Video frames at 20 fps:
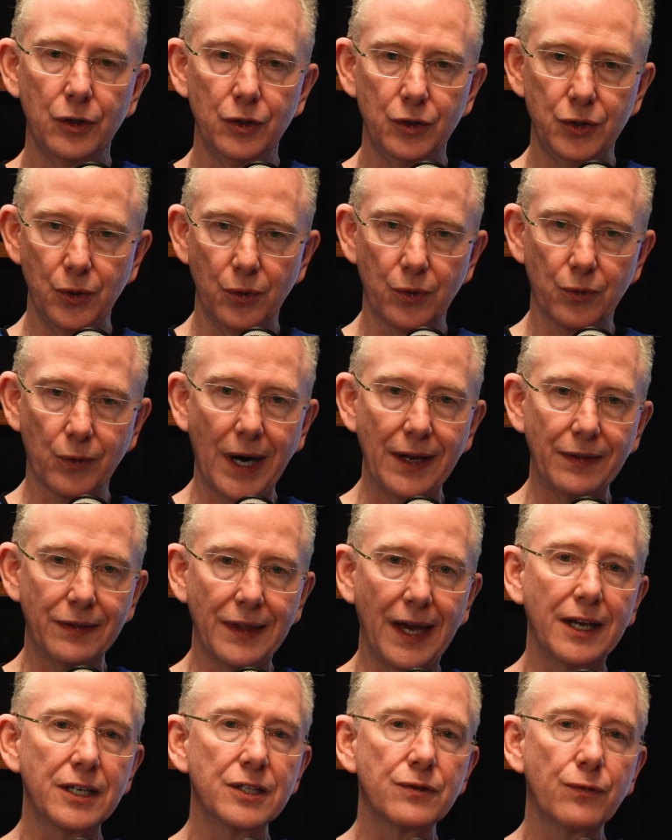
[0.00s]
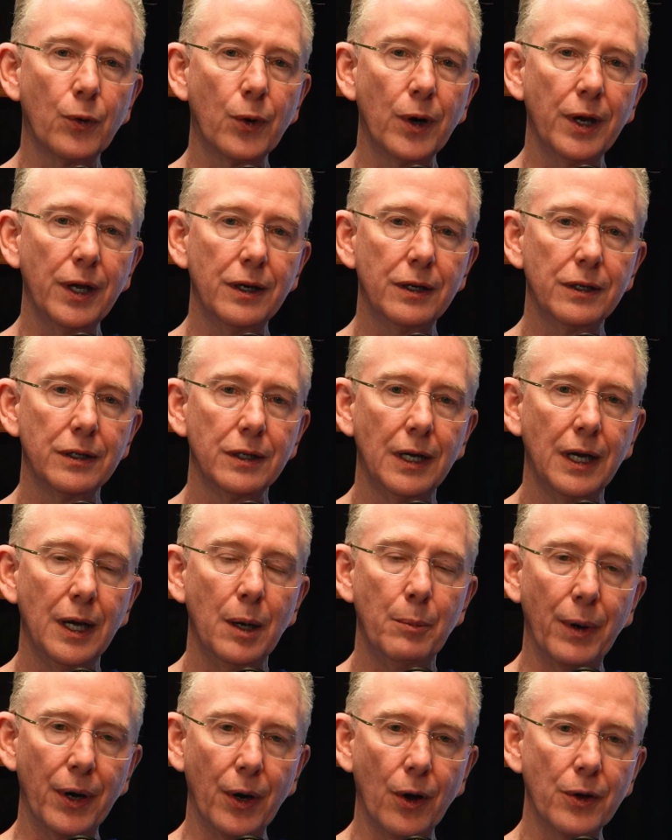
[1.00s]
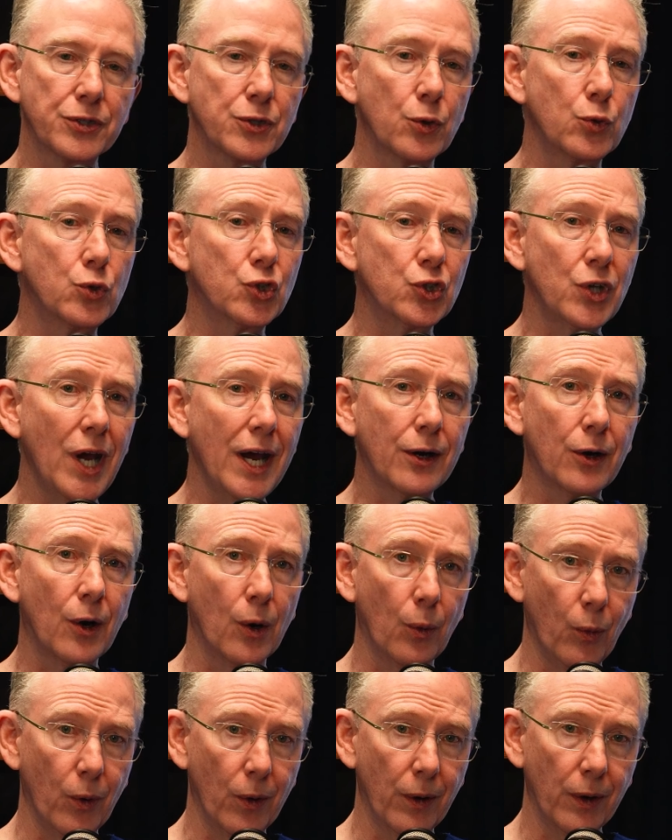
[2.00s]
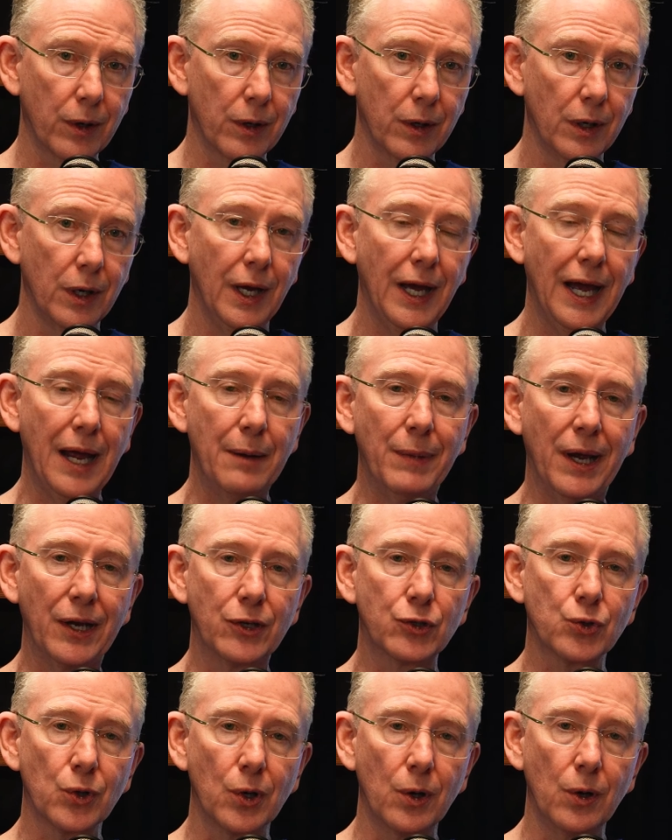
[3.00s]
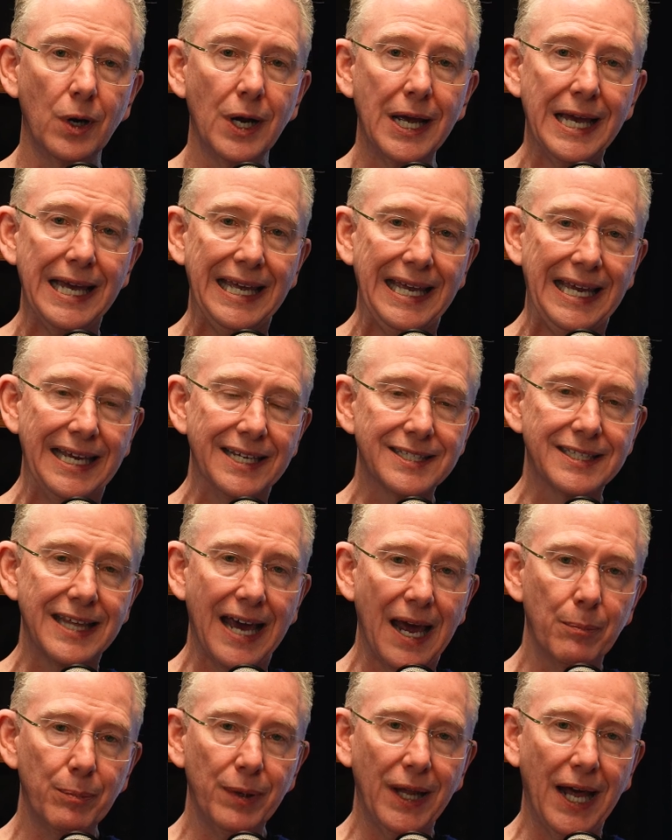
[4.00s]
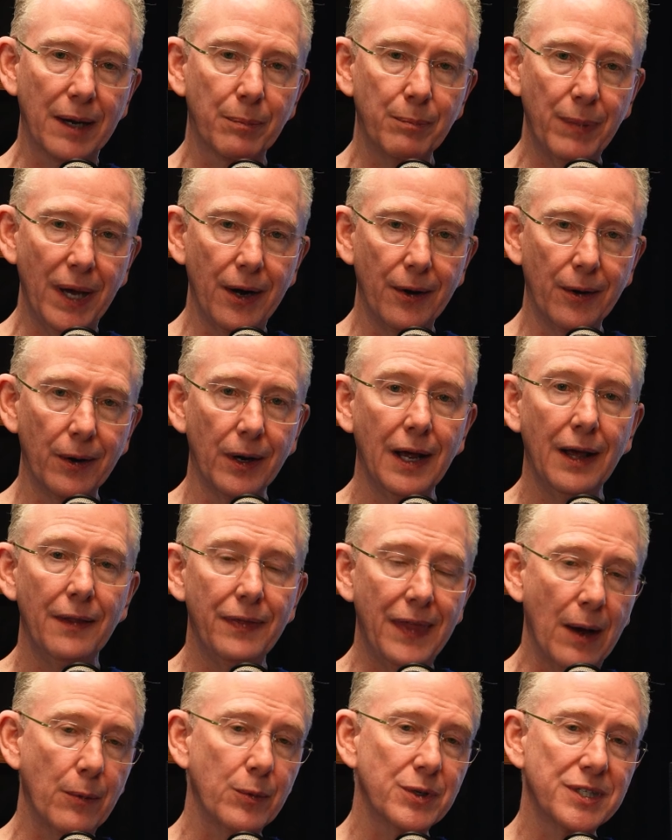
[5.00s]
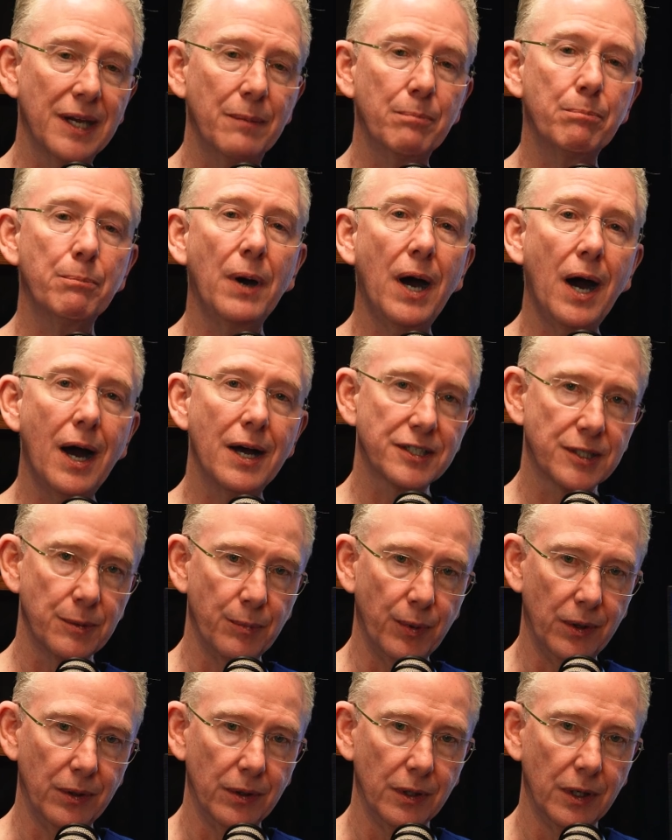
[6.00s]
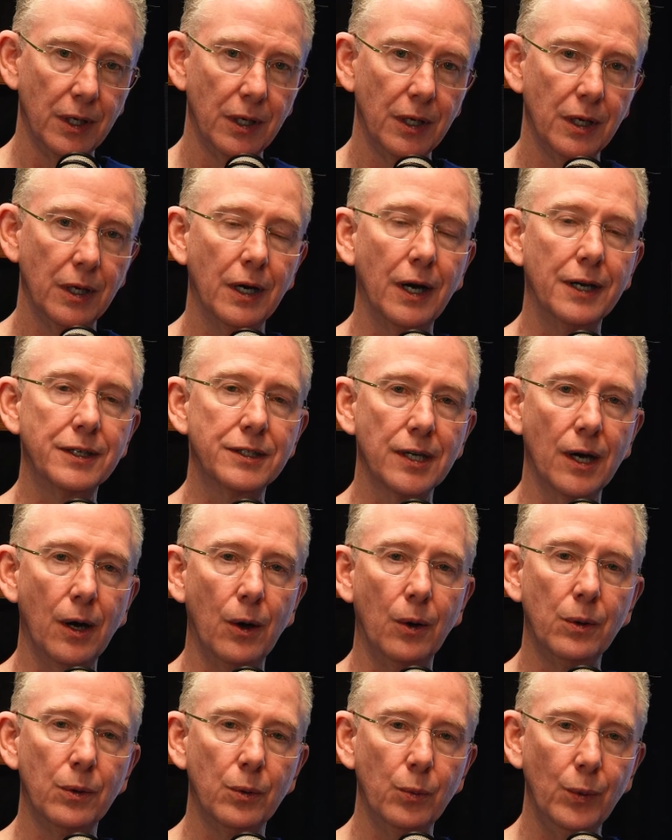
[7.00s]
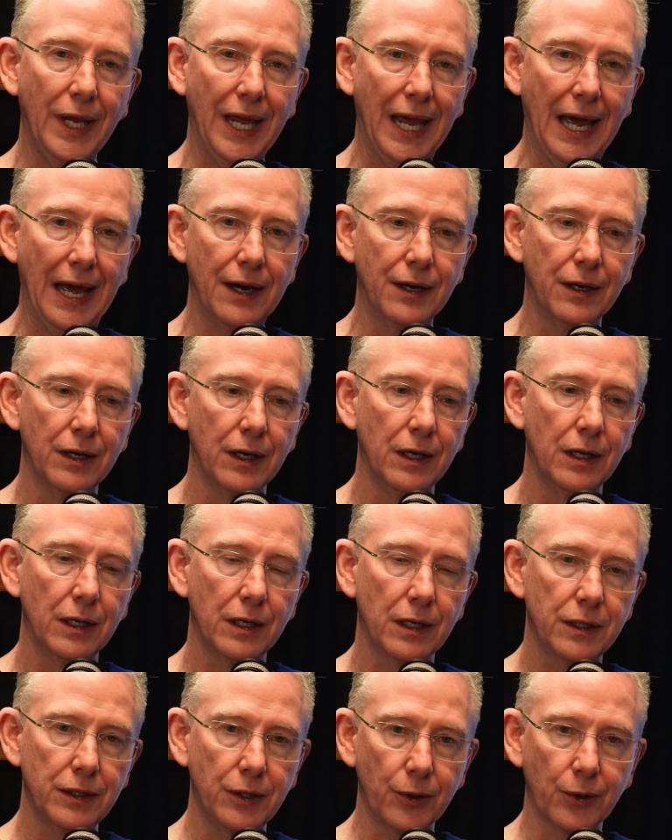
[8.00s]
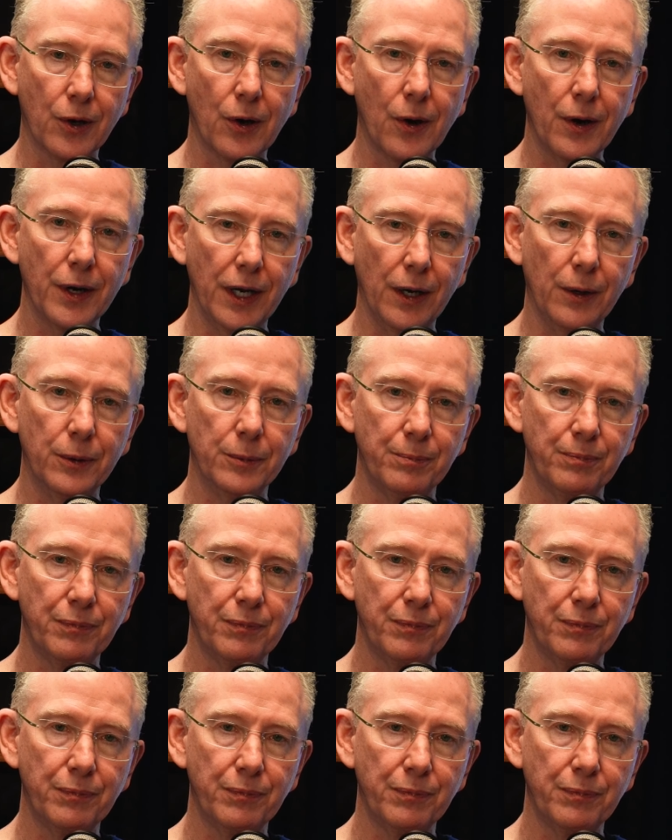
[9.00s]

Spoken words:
do the right things for you, but also check our work and make sure, is that plaque better? That was impossible until we had ClearCardio.